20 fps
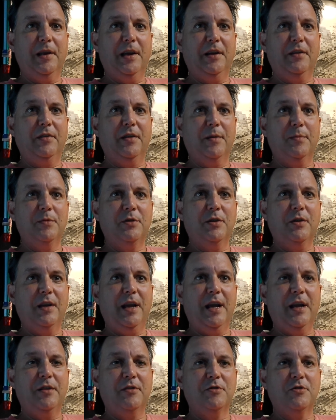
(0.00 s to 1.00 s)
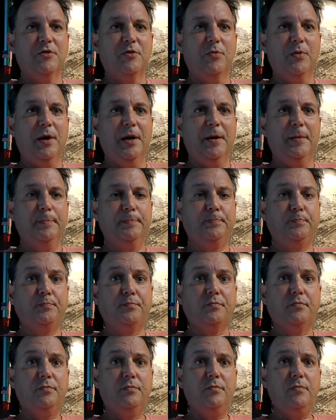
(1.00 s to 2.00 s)
link them to the end screen
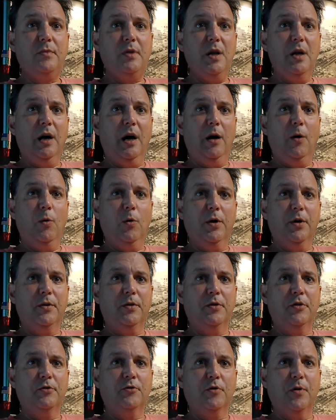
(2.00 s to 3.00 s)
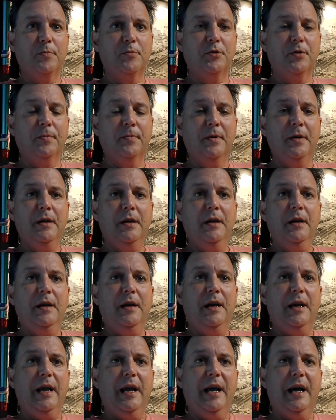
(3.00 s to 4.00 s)
or to the description,
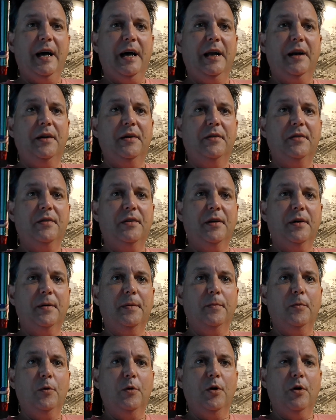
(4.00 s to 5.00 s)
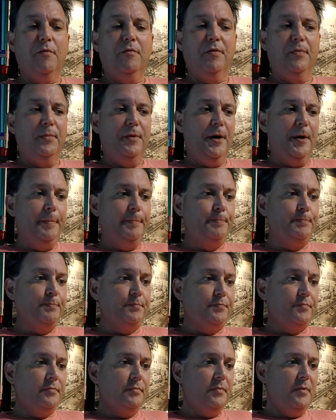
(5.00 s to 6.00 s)
and we'll go from there.
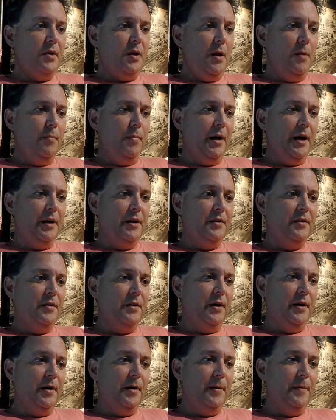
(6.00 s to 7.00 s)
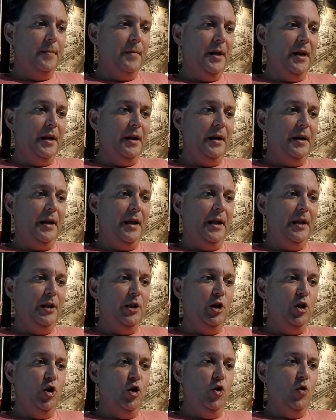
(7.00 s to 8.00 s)
But in
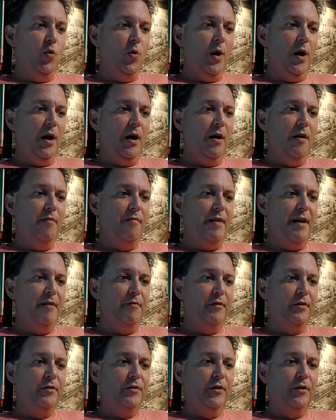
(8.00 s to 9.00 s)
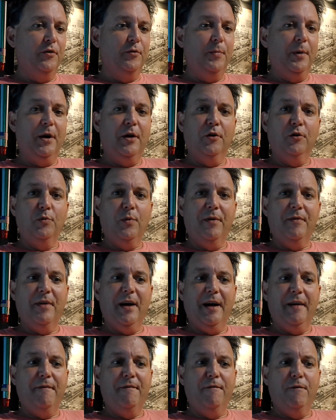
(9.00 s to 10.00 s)
lieu of Ephesus, because we've
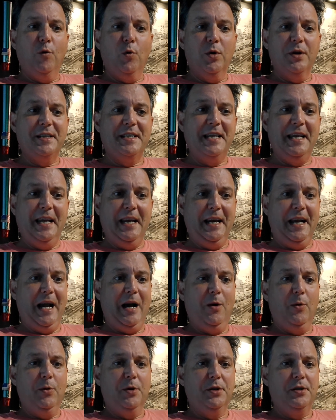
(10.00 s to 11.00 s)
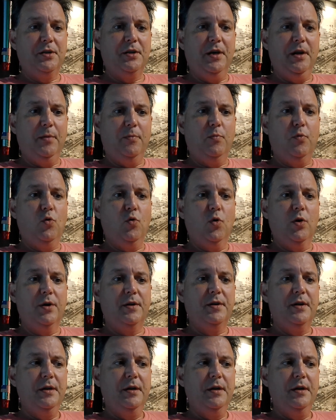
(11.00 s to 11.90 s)
got 14 hours in port,